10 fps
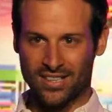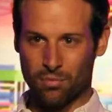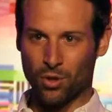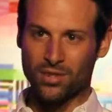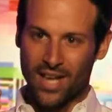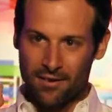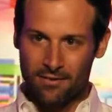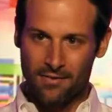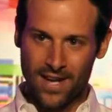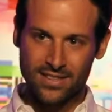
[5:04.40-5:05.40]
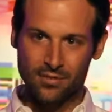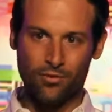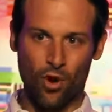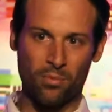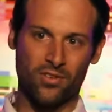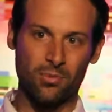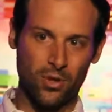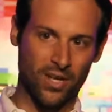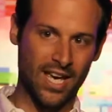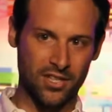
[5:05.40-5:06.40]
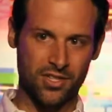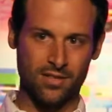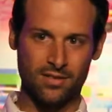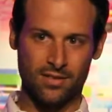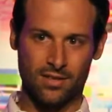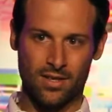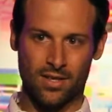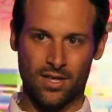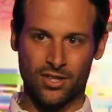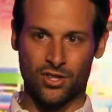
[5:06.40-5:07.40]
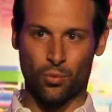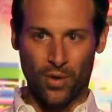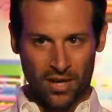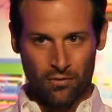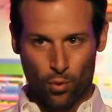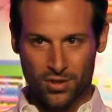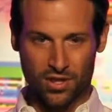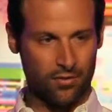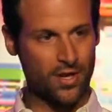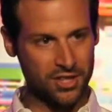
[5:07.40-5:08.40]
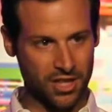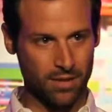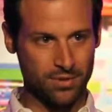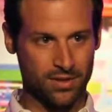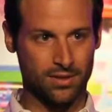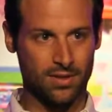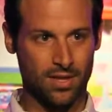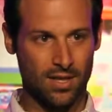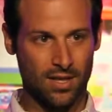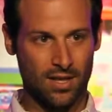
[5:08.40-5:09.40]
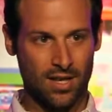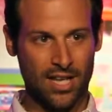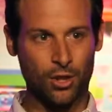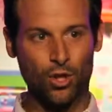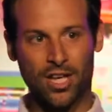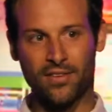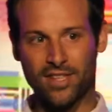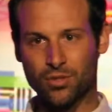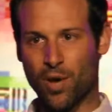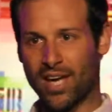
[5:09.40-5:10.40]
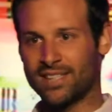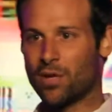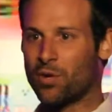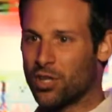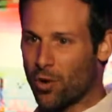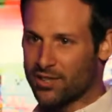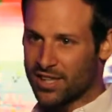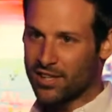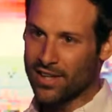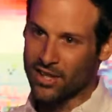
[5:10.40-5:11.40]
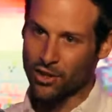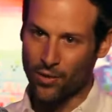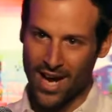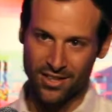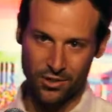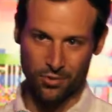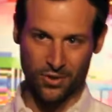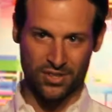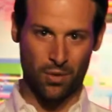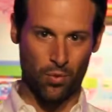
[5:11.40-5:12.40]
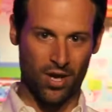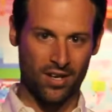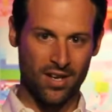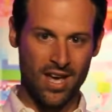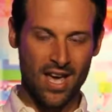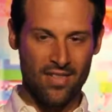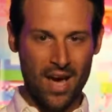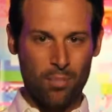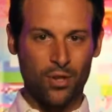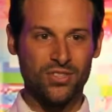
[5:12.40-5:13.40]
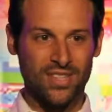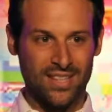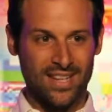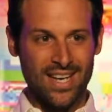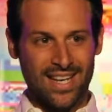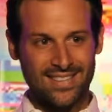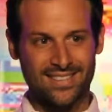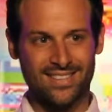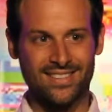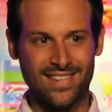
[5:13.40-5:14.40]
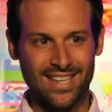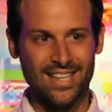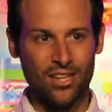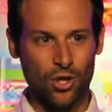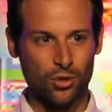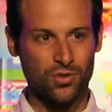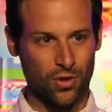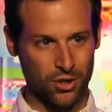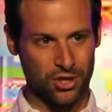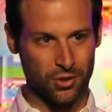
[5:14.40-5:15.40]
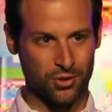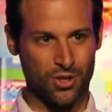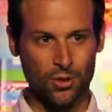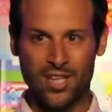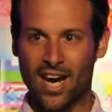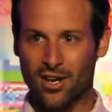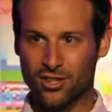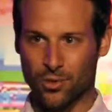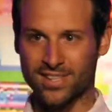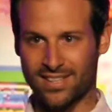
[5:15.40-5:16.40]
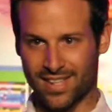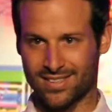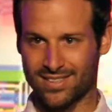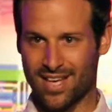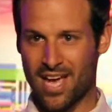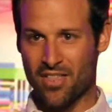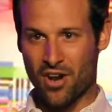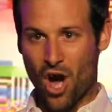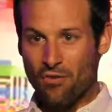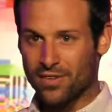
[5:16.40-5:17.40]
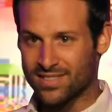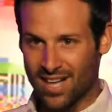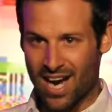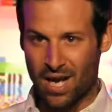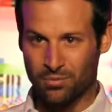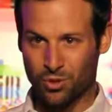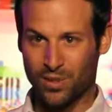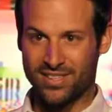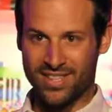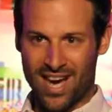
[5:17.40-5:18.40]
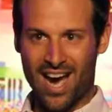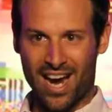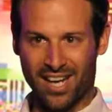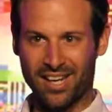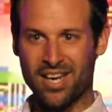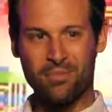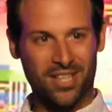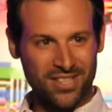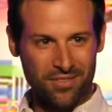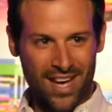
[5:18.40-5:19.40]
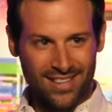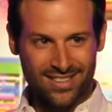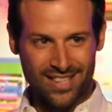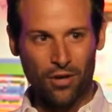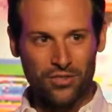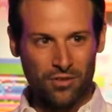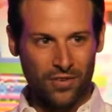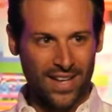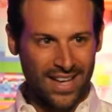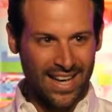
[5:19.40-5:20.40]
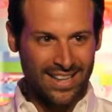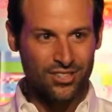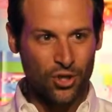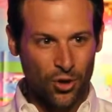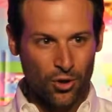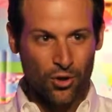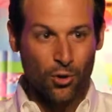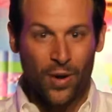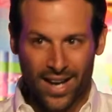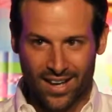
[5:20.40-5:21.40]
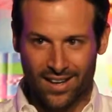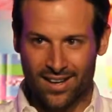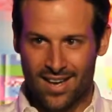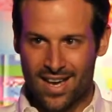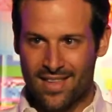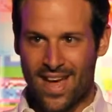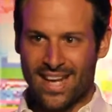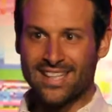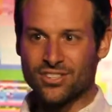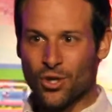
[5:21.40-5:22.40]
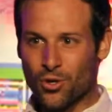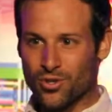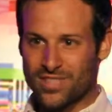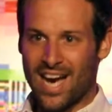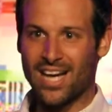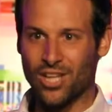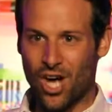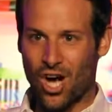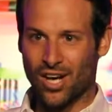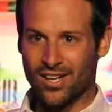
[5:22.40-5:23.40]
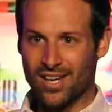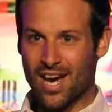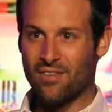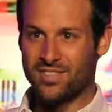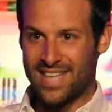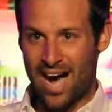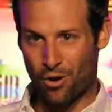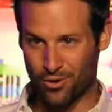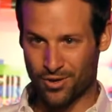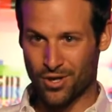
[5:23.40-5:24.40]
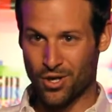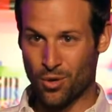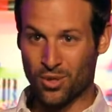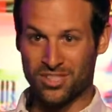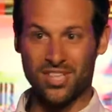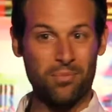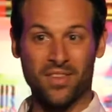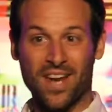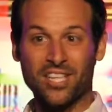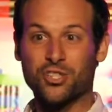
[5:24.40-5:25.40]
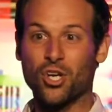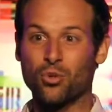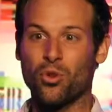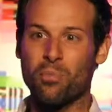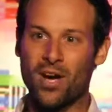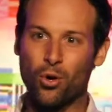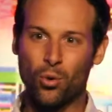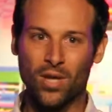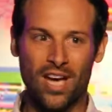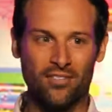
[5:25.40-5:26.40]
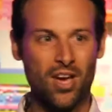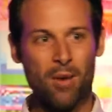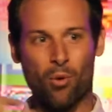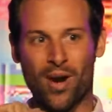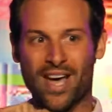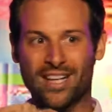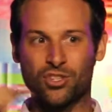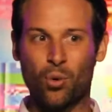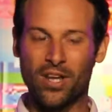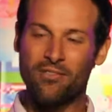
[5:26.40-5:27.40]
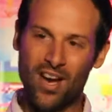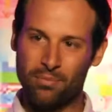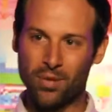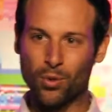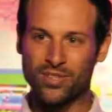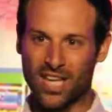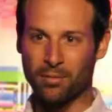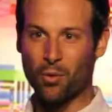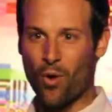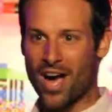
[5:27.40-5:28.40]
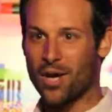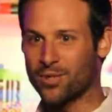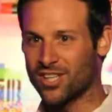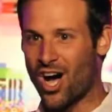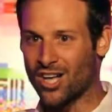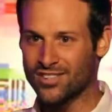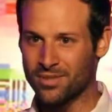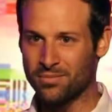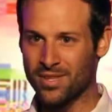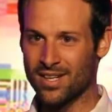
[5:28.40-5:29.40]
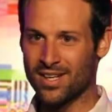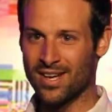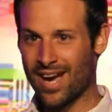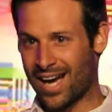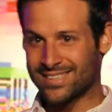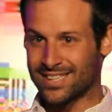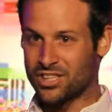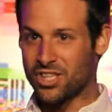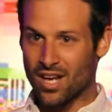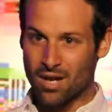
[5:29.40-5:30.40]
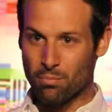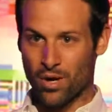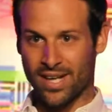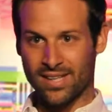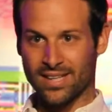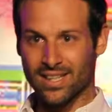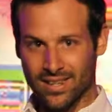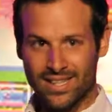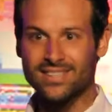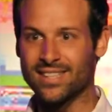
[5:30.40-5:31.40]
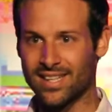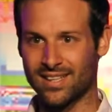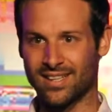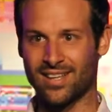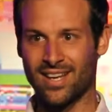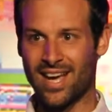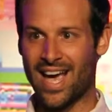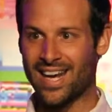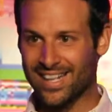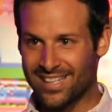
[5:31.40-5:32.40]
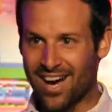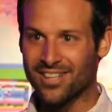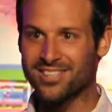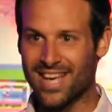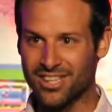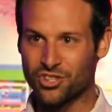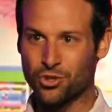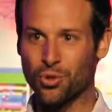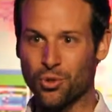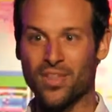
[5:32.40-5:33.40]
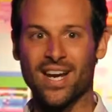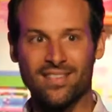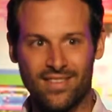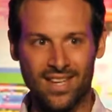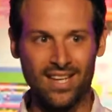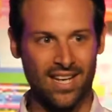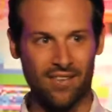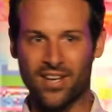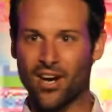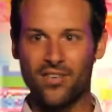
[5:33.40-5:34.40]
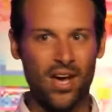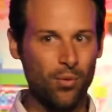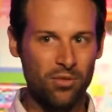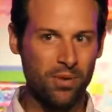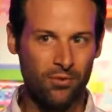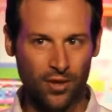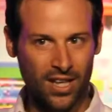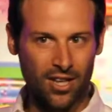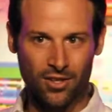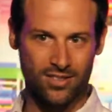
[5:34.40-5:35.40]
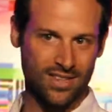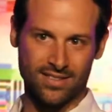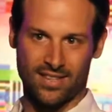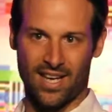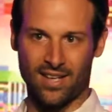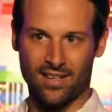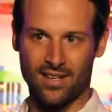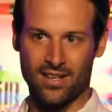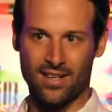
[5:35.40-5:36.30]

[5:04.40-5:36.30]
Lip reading: is the most effective form of communication to reinforce our friendships. And you look at it this way, is that when you articulate your gratitude for someone, that person gets to see those virtues, those characteristics that oftentimes we deny because of that self-defeating internal critic, that internal dialogue of doubt, which is something that I struggled with my whole life. But when I had 25 people tell me why I was awesome, I said, shut up, brain, like listen, and acknowledge that as truth, and I did, and I've carried that with me for years since then.